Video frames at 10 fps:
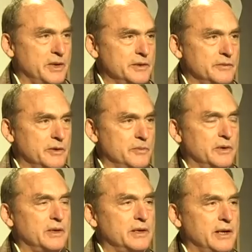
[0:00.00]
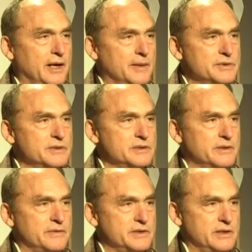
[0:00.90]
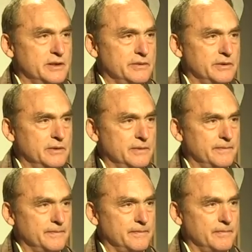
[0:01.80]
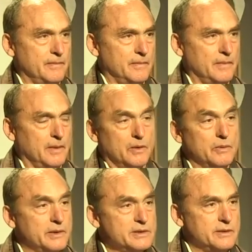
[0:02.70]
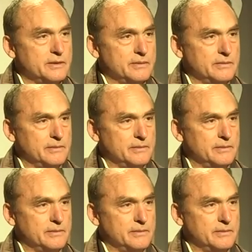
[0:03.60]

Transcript: Mander wrote a book, In the Absence of the Sacred. Where is it?